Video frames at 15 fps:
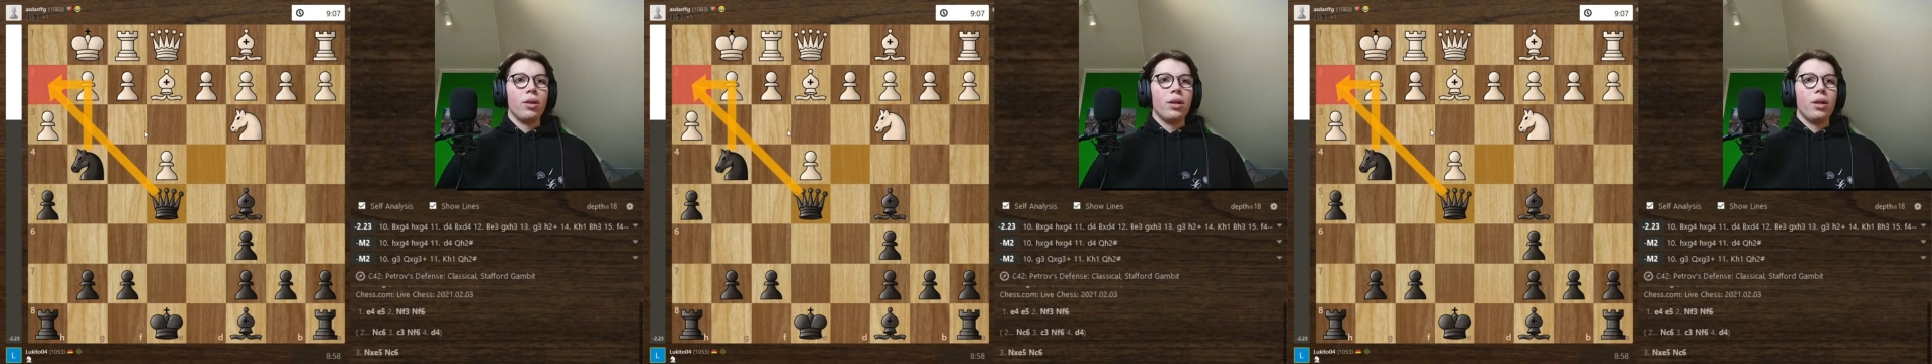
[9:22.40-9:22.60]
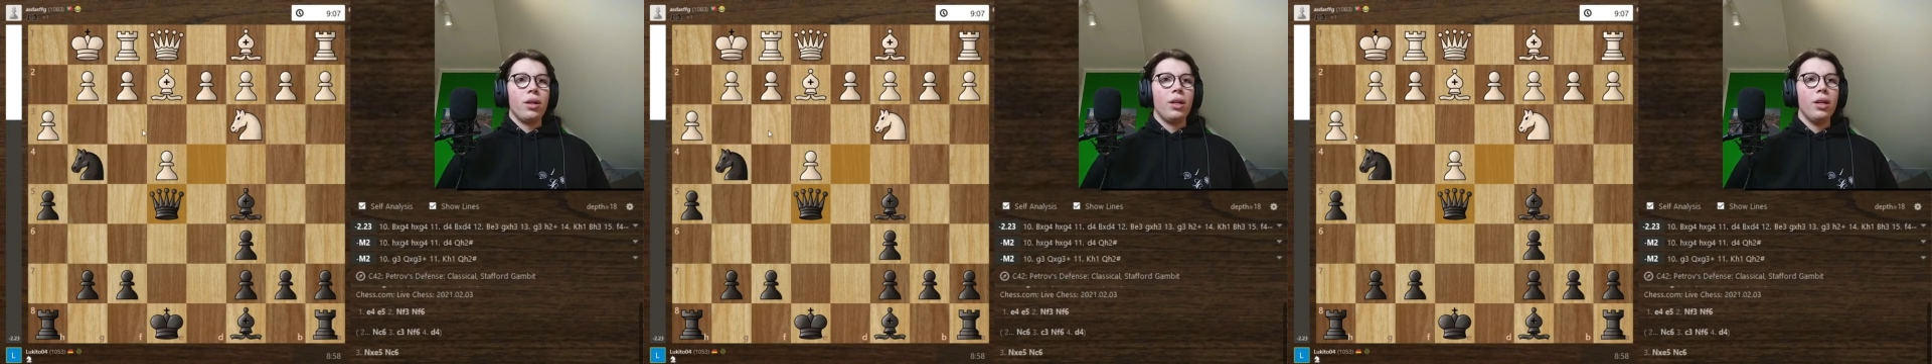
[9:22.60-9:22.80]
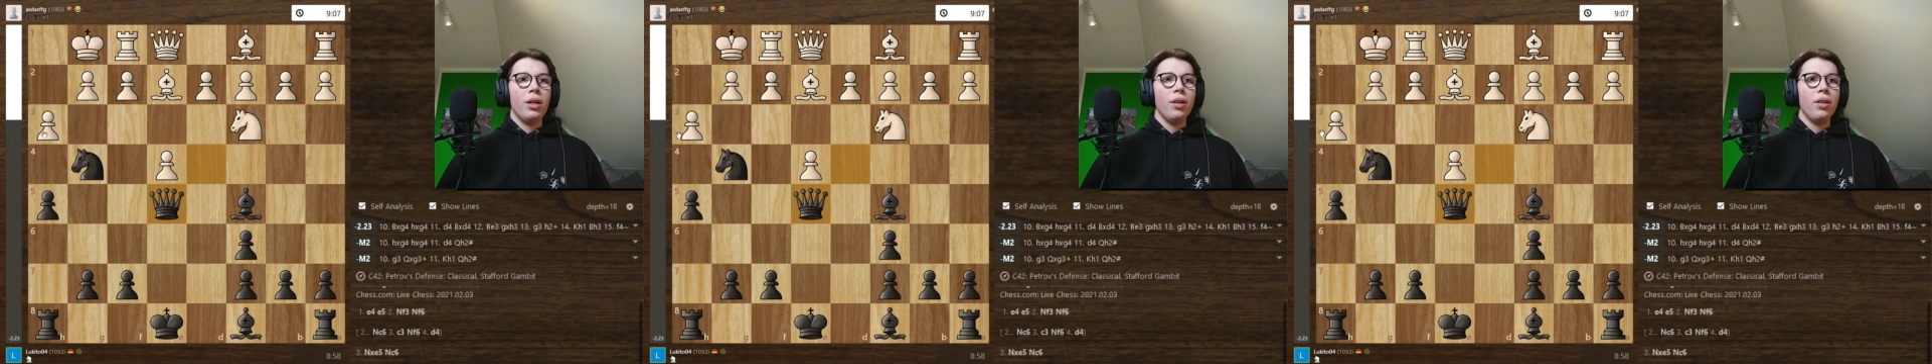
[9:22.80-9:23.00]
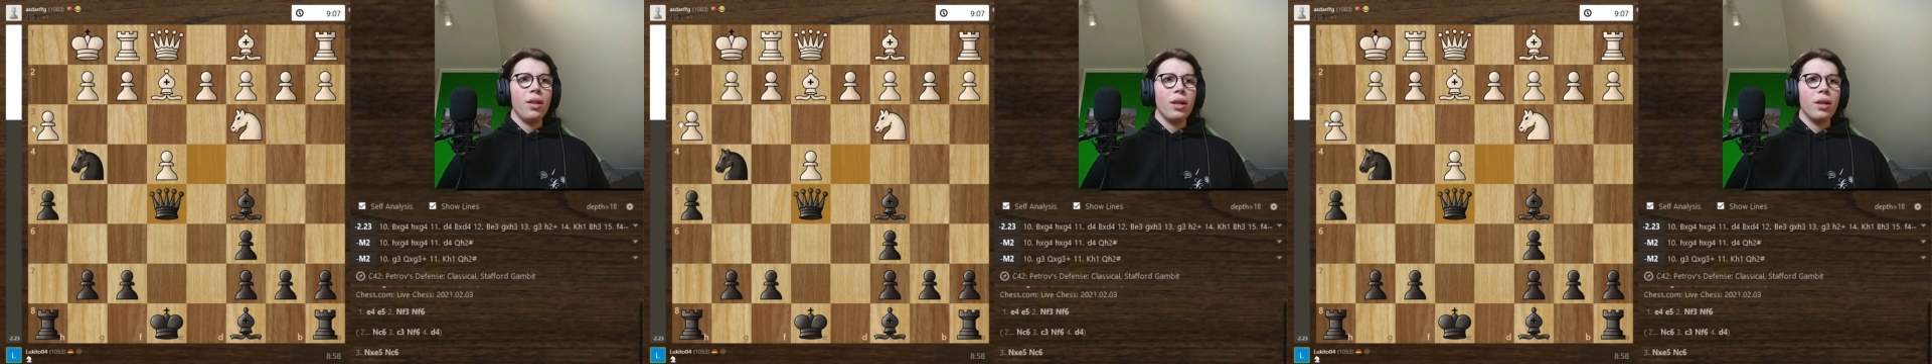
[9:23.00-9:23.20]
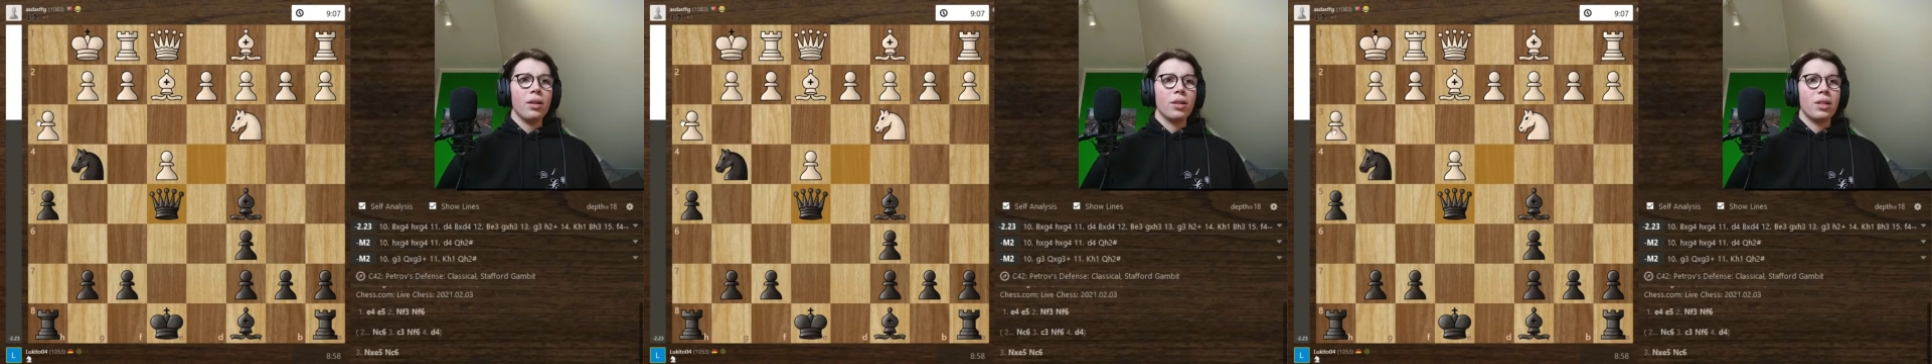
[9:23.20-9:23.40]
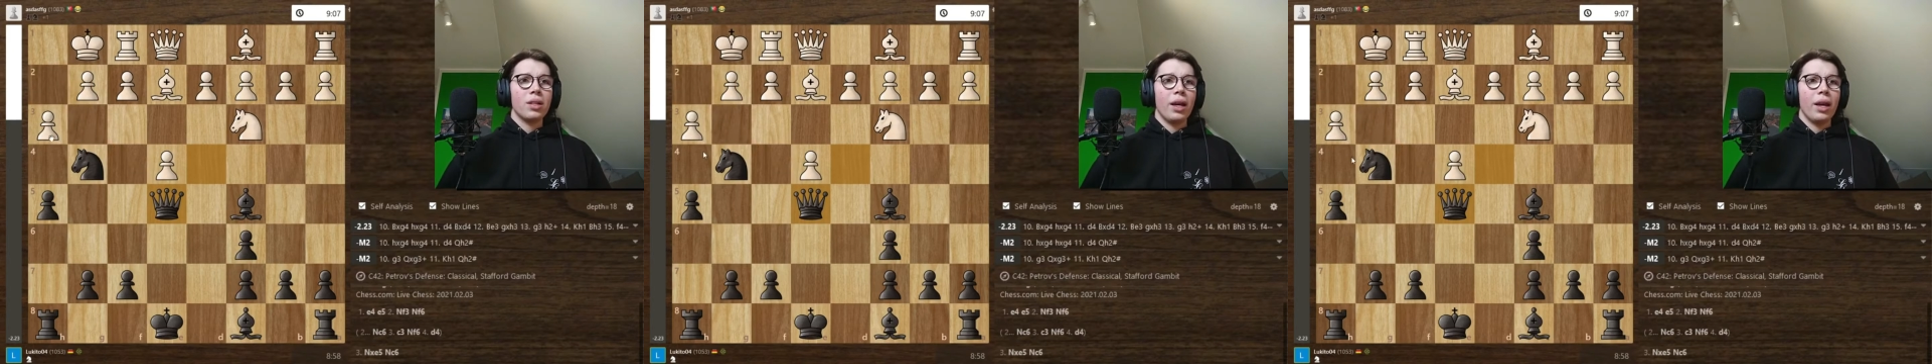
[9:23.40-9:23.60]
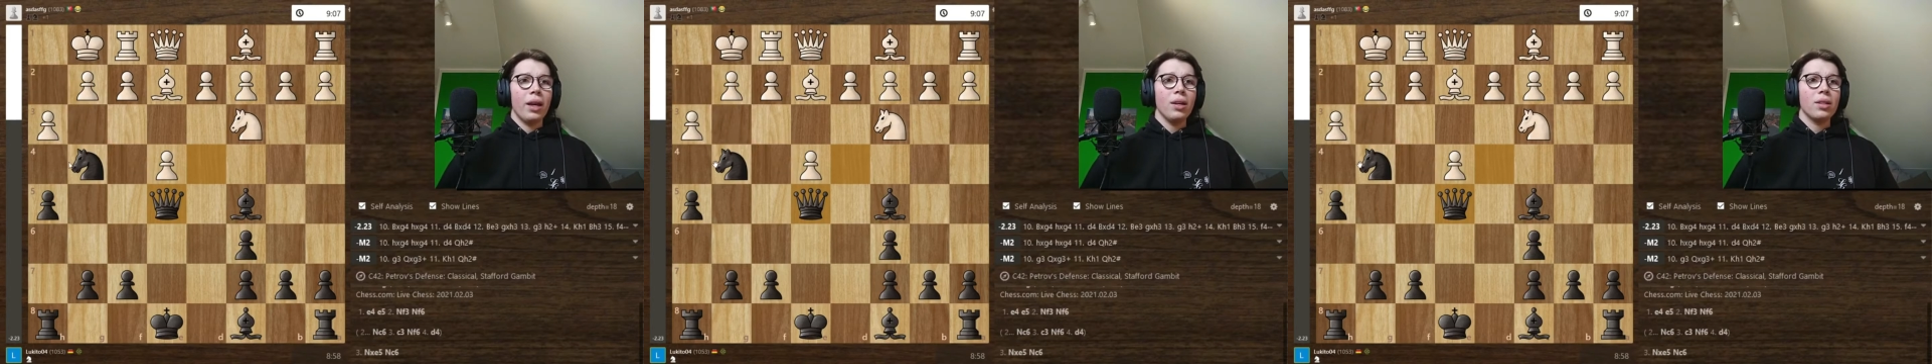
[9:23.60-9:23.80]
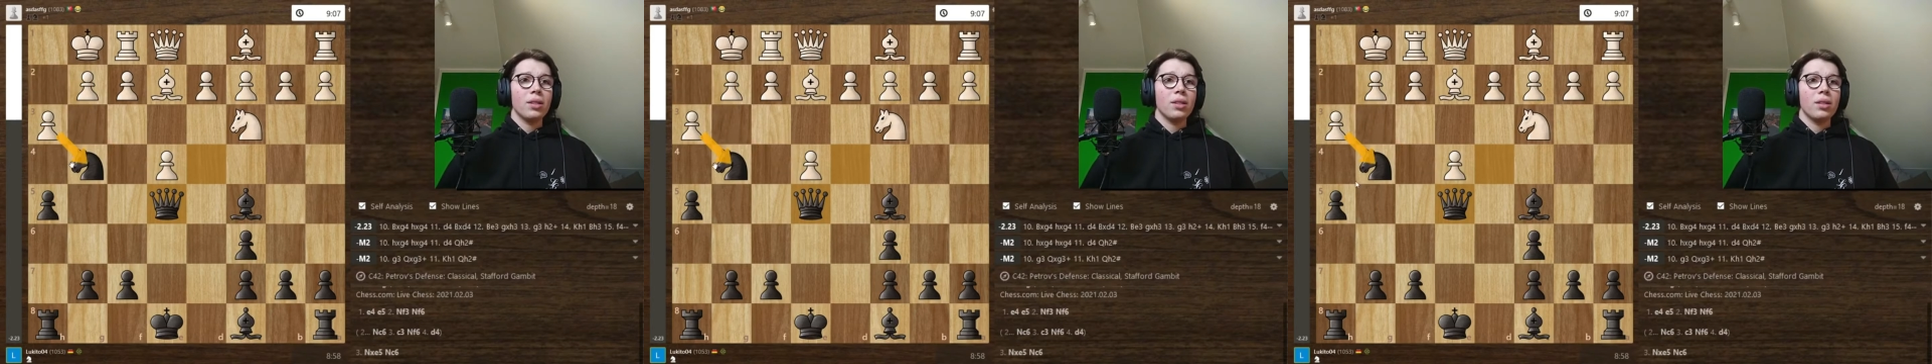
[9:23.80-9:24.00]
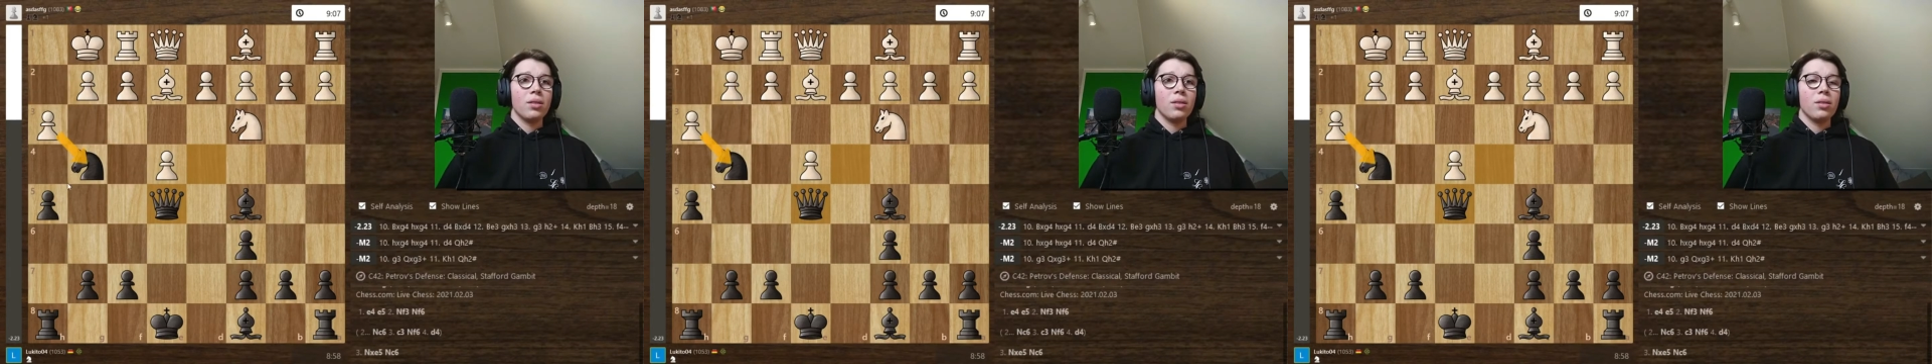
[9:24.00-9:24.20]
he either takes,